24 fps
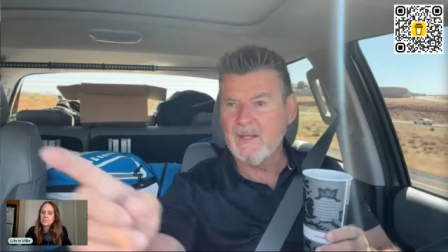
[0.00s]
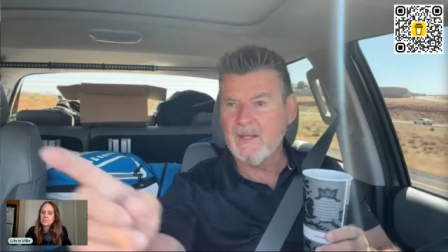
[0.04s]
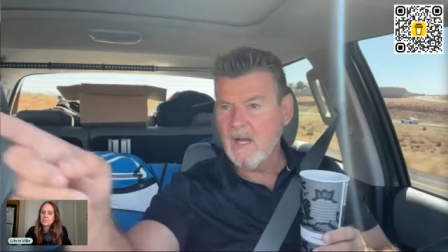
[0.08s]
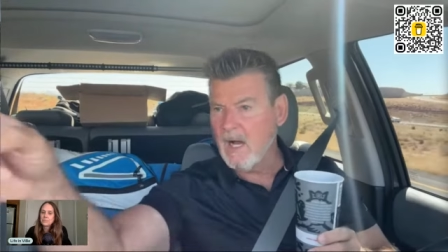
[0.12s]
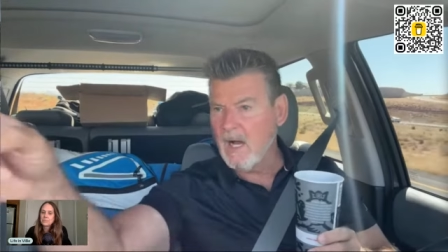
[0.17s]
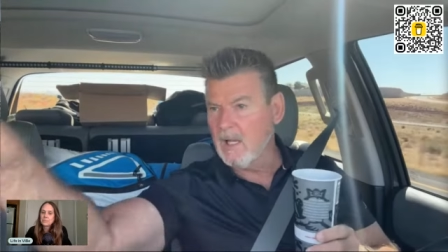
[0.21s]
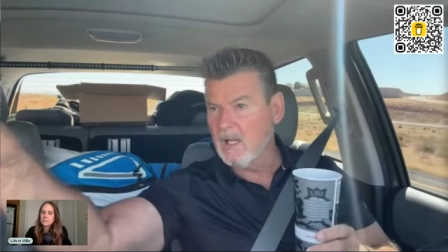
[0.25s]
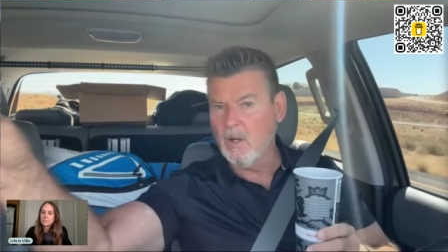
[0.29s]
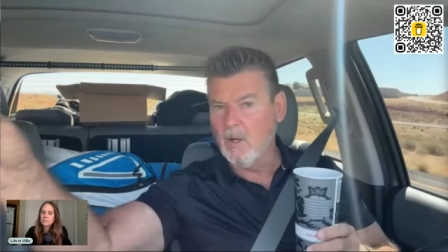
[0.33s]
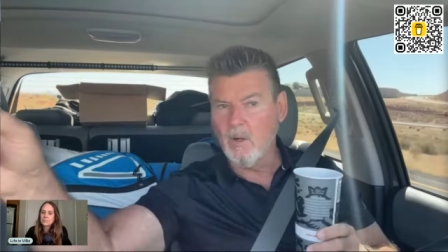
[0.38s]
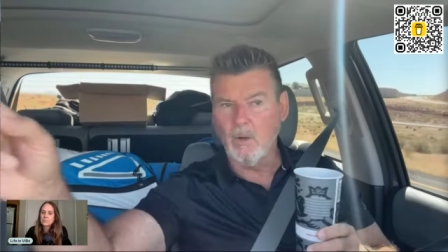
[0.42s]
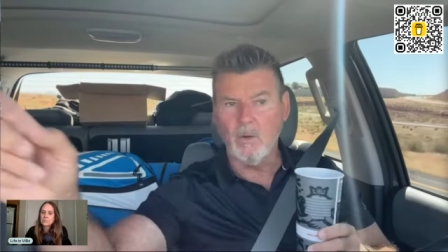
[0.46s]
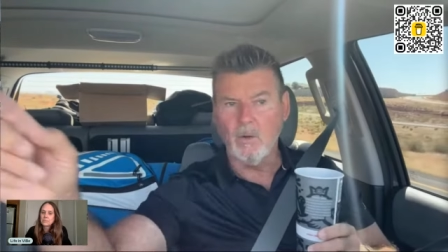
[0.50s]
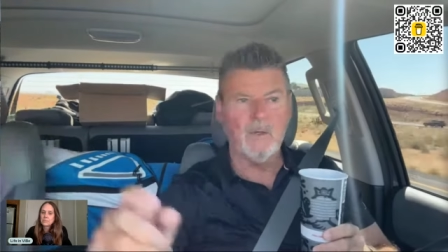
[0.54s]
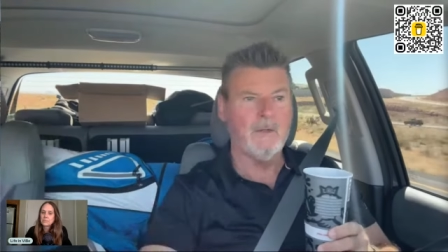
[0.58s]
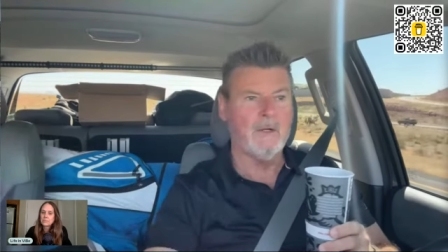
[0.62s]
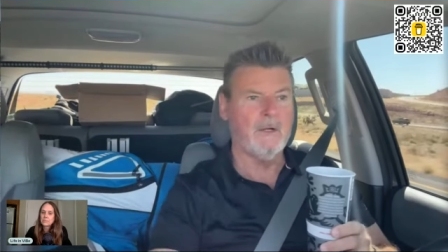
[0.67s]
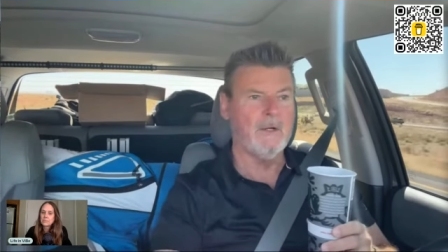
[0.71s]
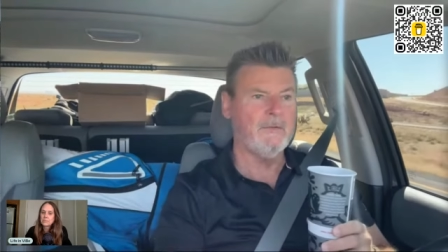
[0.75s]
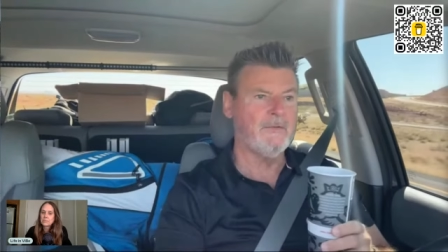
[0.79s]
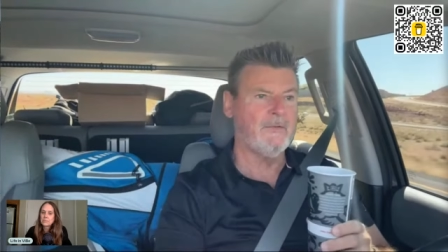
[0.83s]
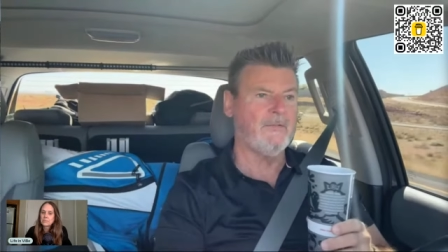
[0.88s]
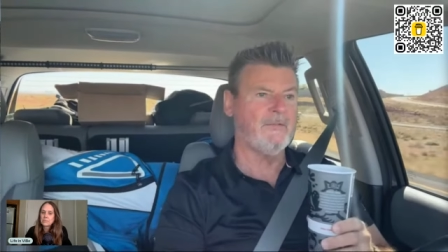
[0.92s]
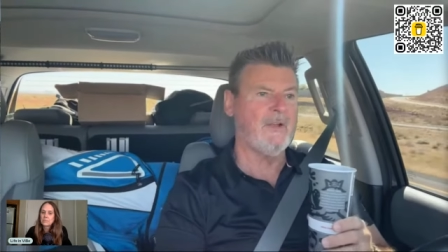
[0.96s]
Hollow.
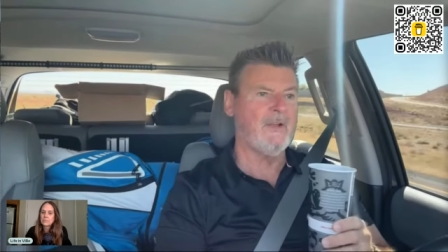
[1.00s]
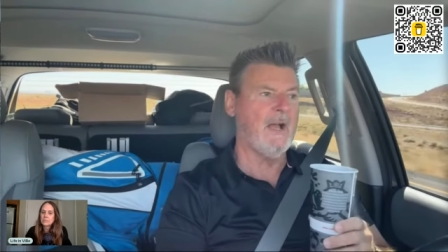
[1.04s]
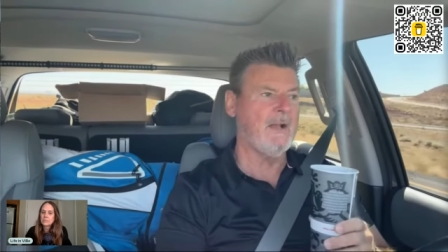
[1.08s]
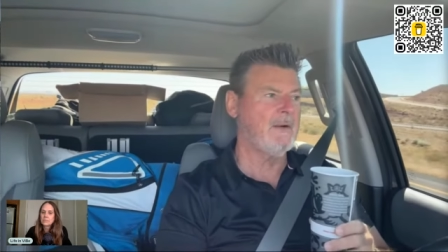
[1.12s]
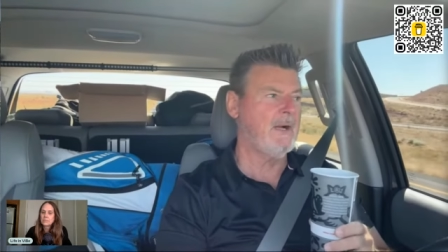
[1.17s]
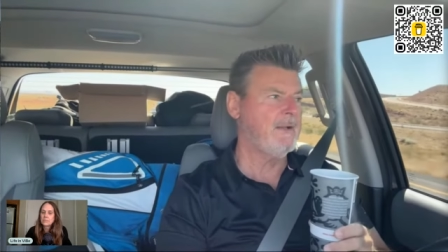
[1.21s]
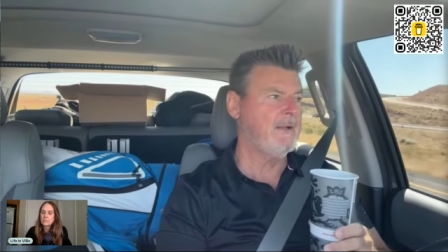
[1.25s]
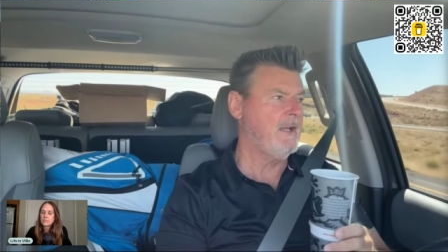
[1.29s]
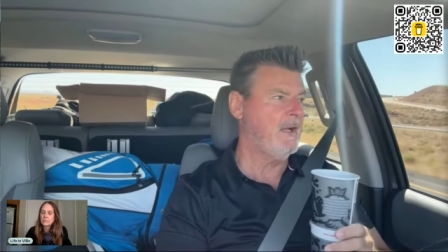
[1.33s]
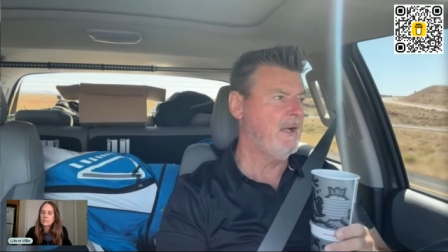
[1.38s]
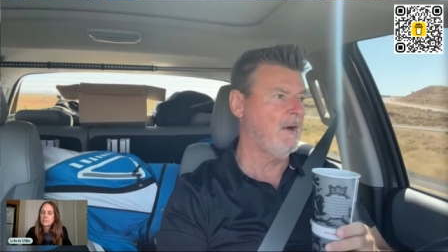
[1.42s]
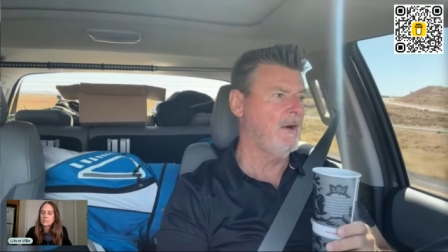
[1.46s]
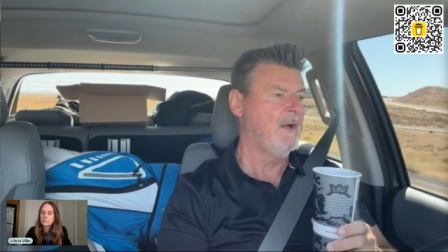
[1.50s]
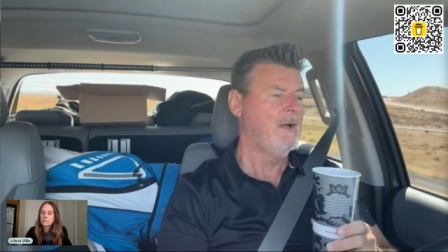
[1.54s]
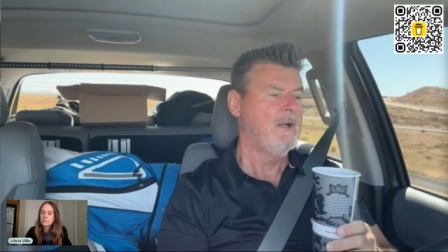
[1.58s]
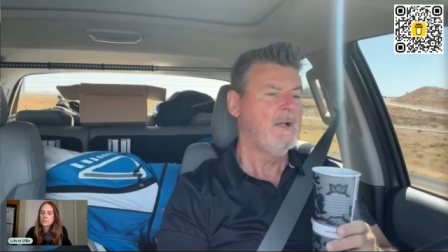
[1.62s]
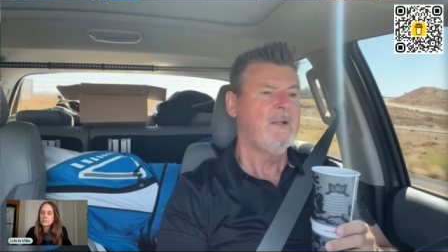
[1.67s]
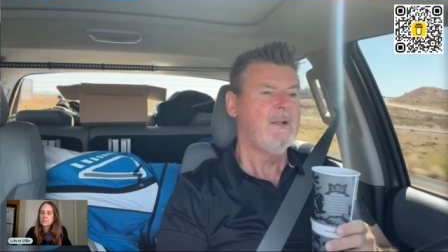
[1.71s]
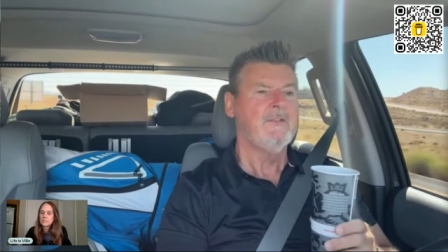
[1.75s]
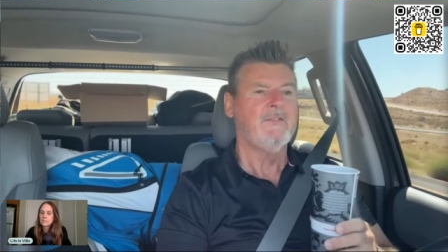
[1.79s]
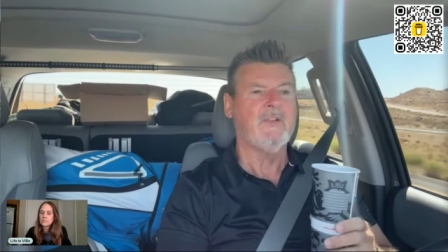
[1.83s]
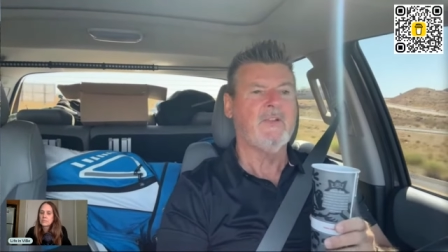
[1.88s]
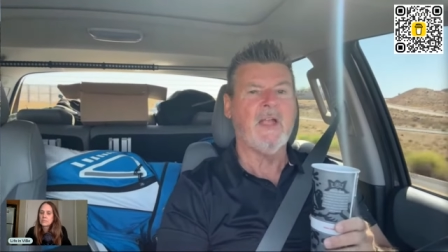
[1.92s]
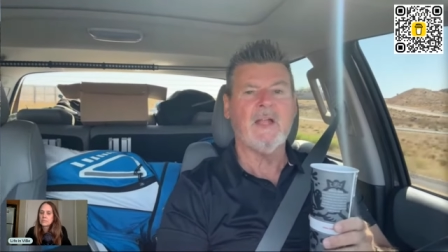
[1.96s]
There's the mm. sign right there.
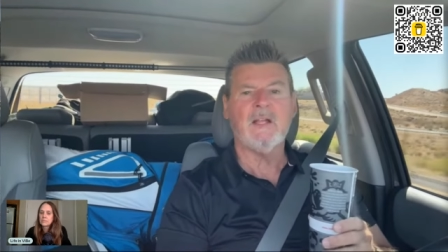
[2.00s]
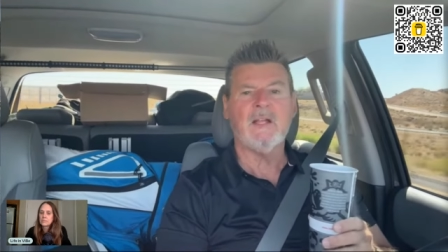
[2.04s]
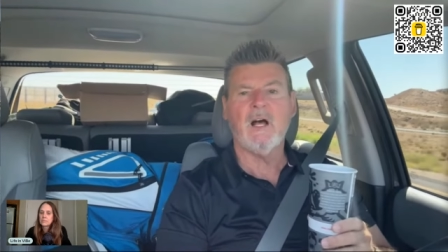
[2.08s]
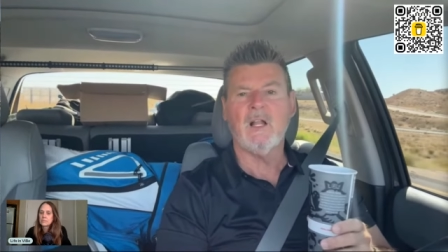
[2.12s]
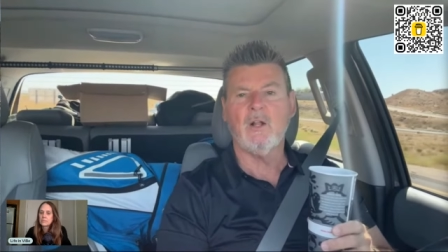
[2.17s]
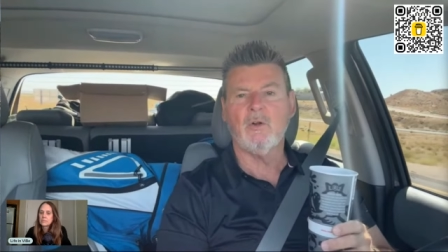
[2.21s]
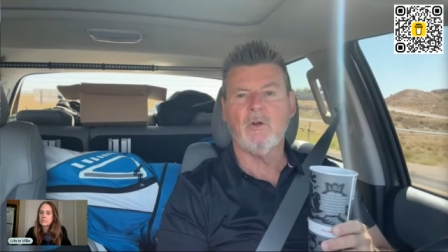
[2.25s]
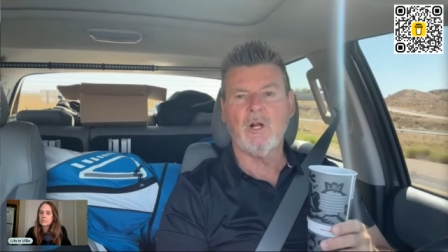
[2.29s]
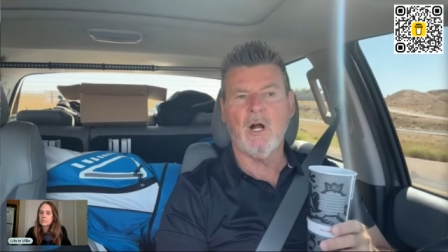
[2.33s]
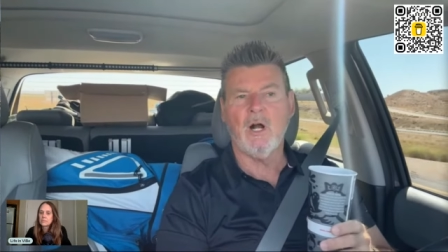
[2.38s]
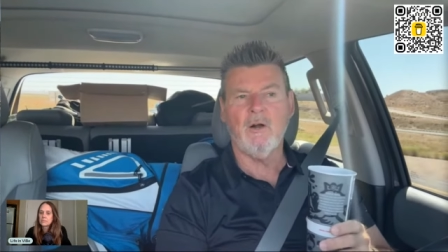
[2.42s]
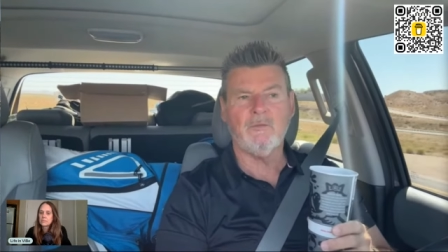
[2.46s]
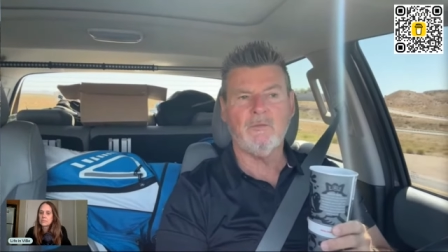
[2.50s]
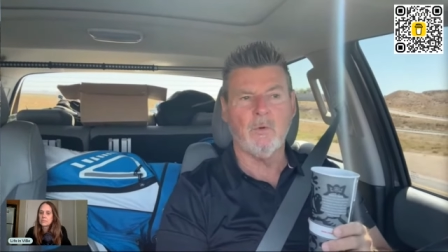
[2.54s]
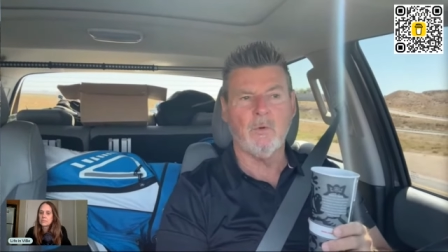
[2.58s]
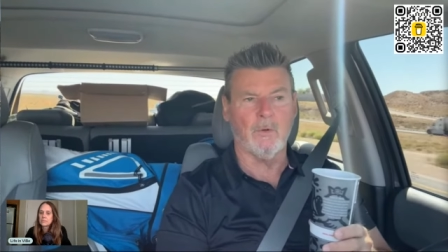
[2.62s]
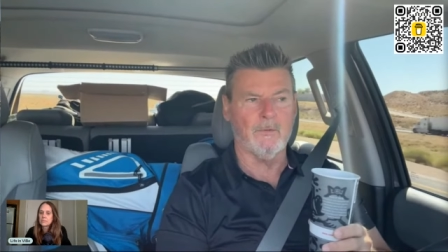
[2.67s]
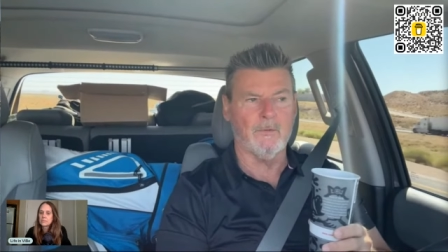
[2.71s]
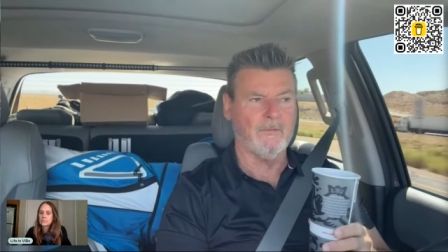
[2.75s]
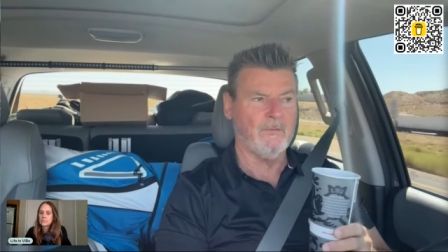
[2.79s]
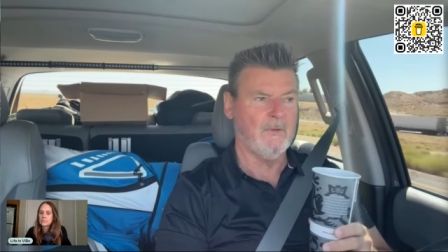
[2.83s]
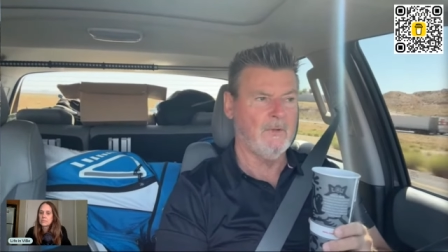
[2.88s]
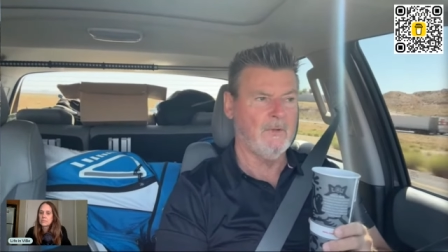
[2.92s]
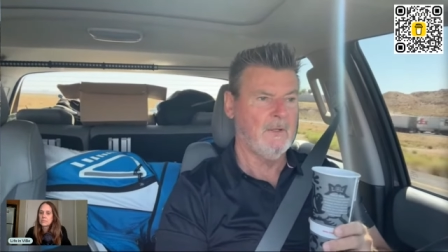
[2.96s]
Sand Hollow Golf
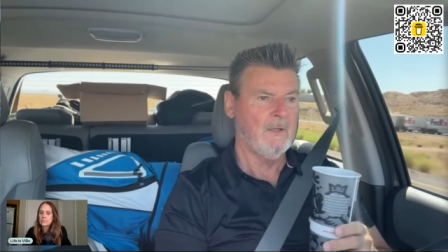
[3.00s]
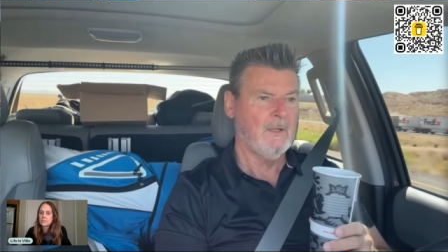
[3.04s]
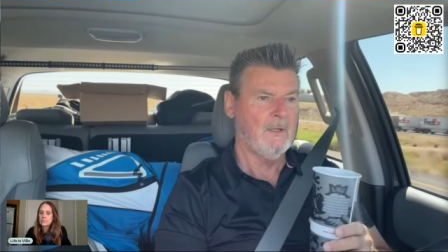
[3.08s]
Course.